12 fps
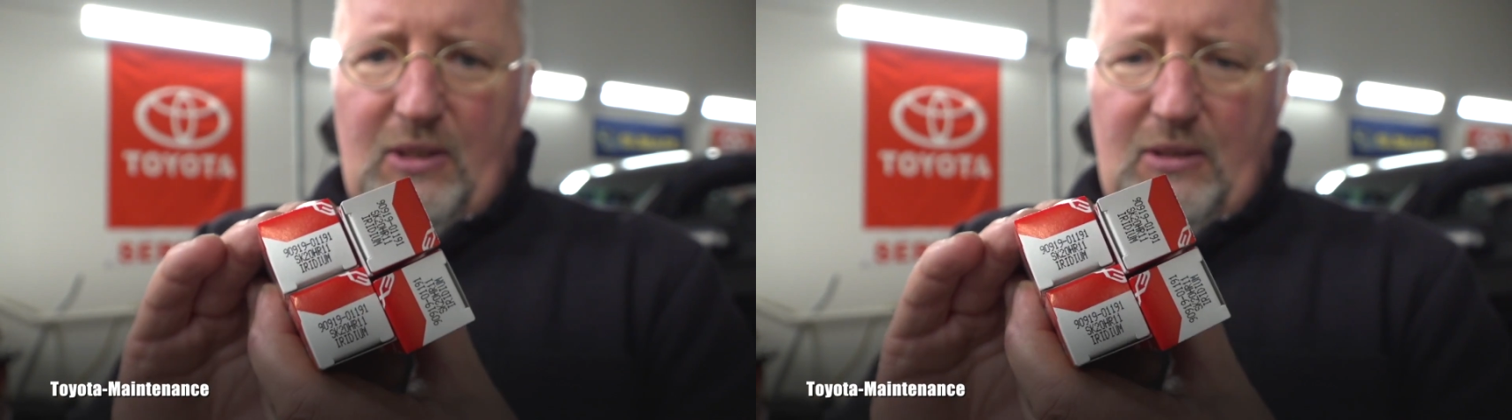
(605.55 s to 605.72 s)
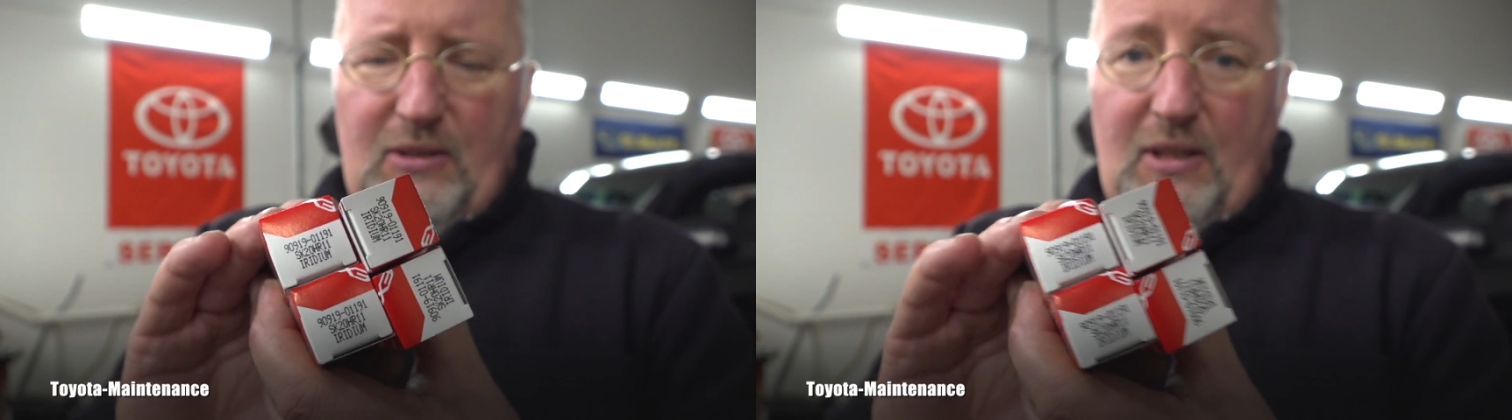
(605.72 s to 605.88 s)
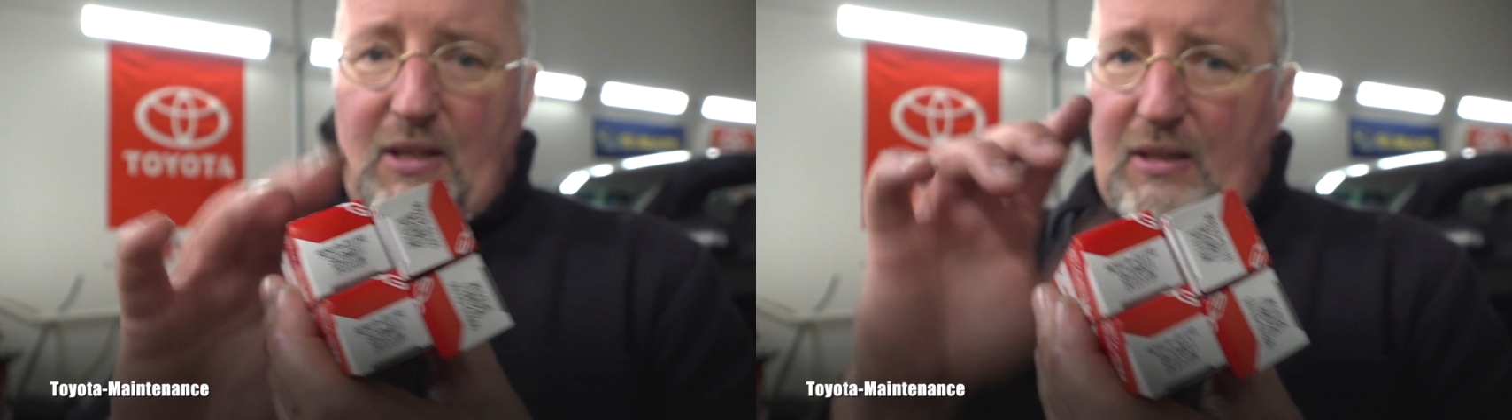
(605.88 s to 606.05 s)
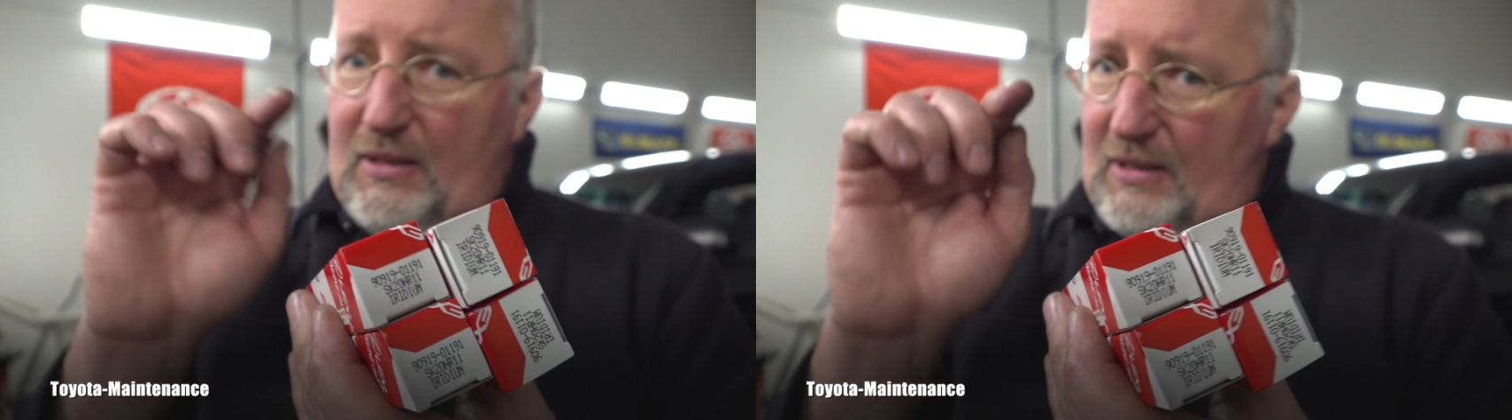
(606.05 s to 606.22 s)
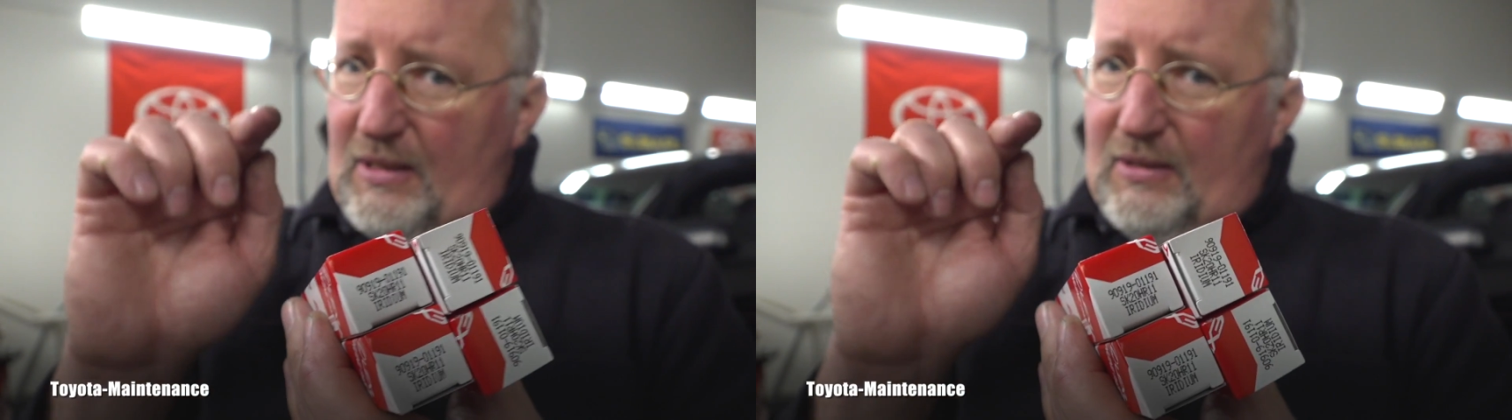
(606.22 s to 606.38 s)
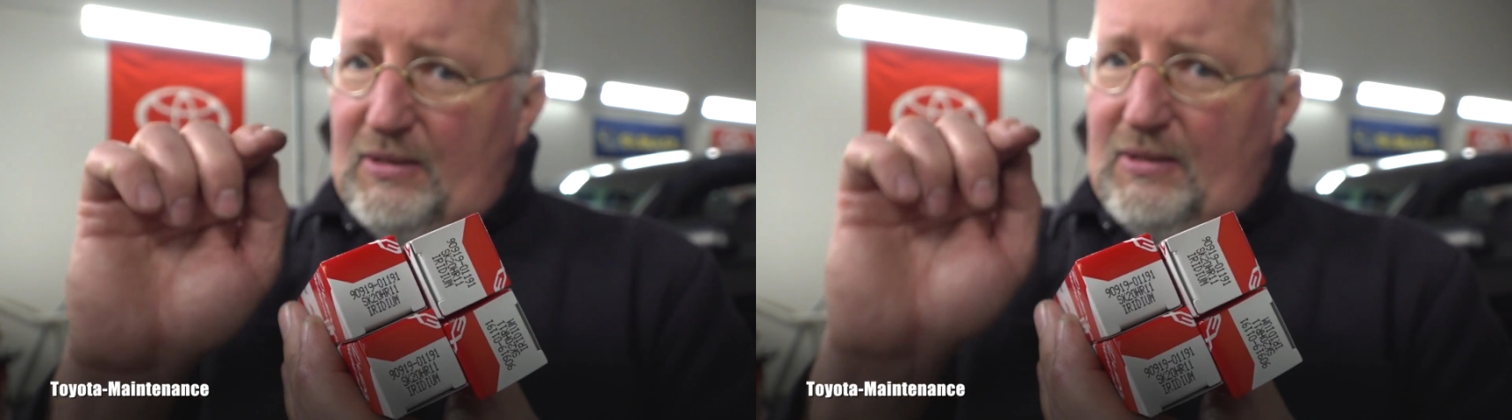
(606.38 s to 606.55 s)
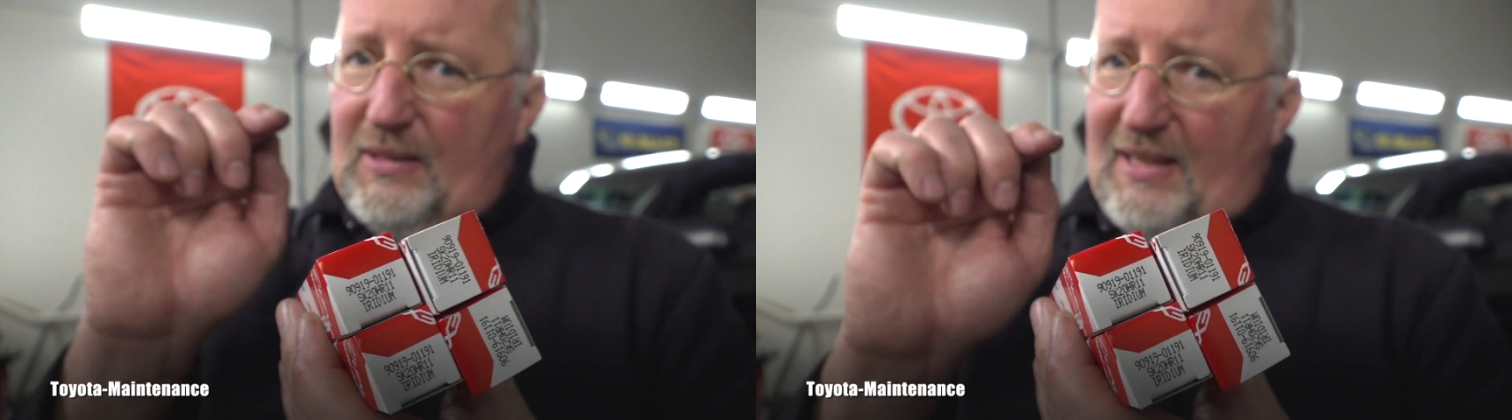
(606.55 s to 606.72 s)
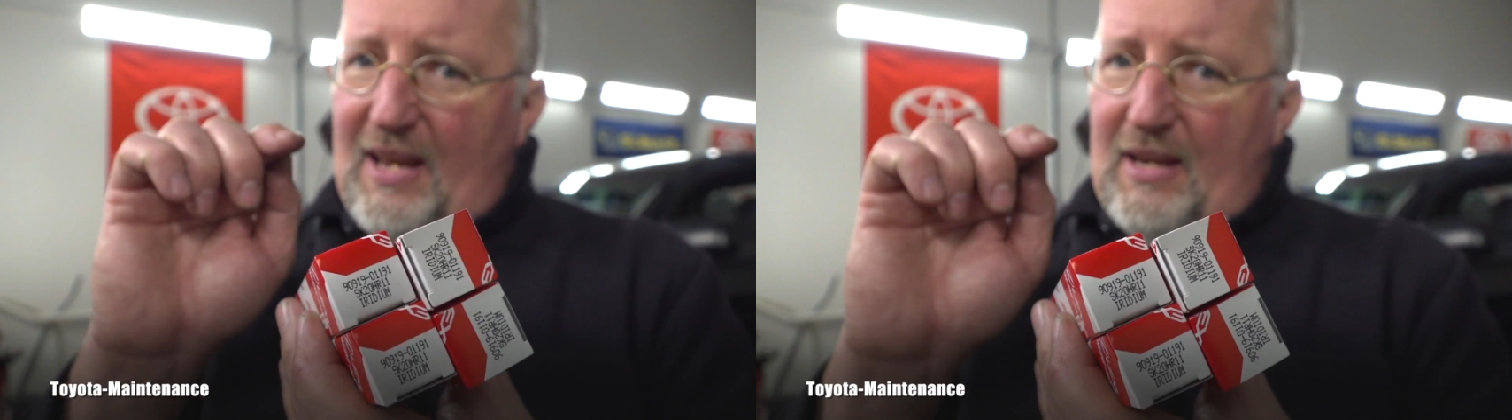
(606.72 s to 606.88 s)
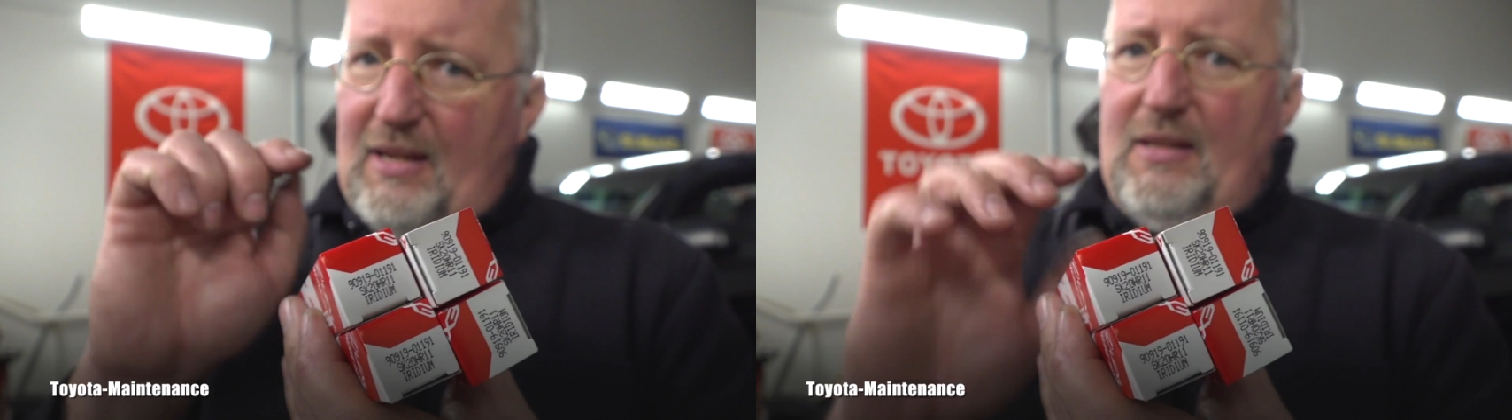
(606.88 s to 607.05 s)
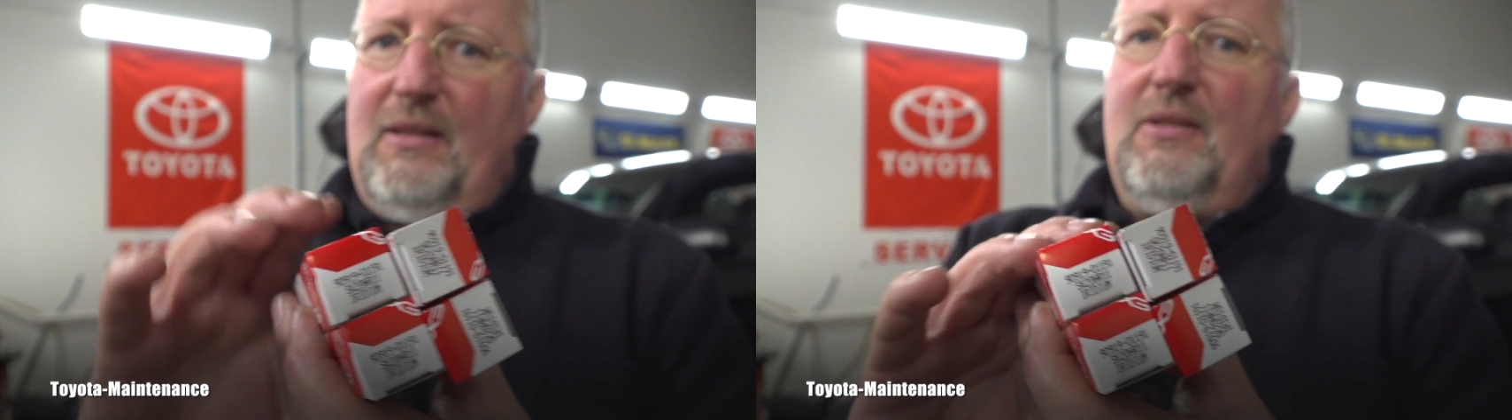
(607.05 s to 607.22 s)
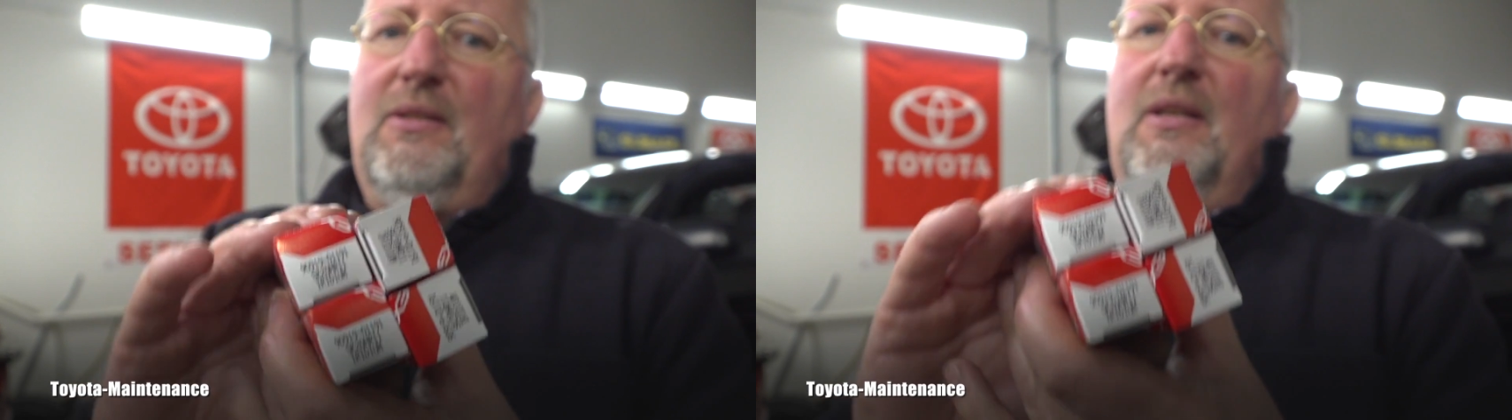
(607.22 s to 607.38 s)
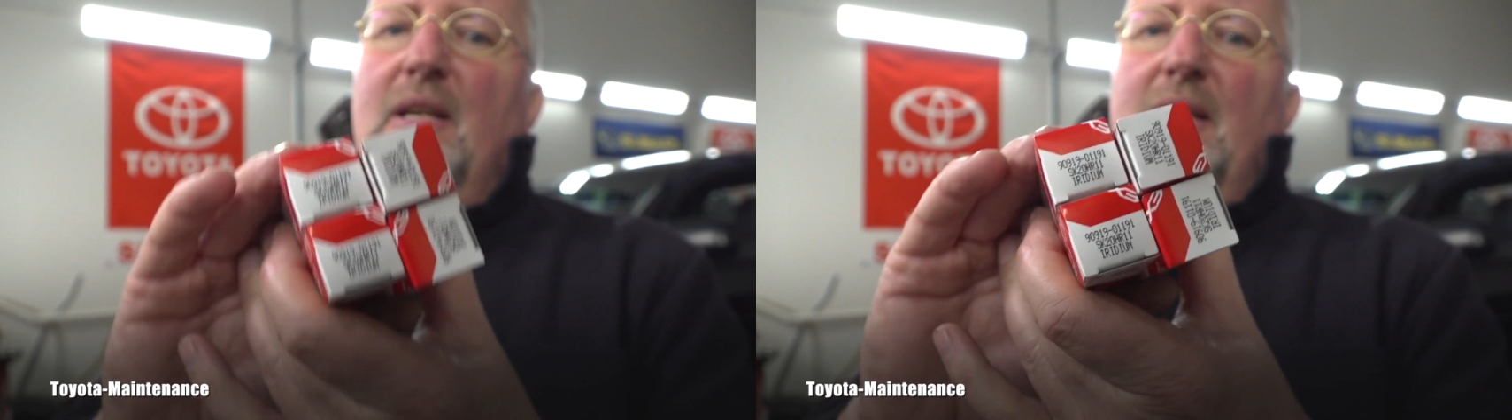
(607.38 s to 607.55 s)
16 in this
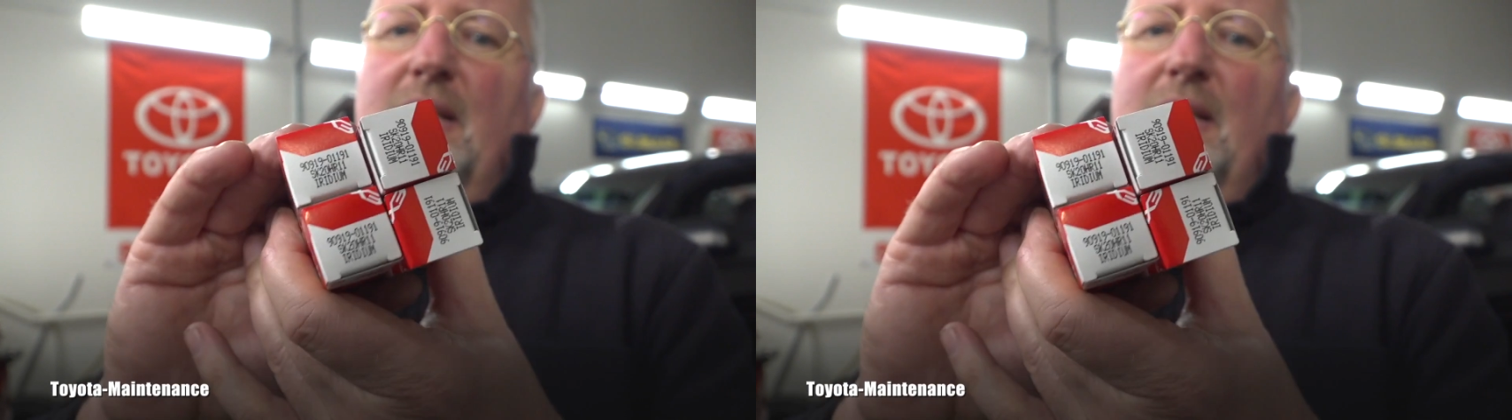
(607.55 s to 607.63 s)
case.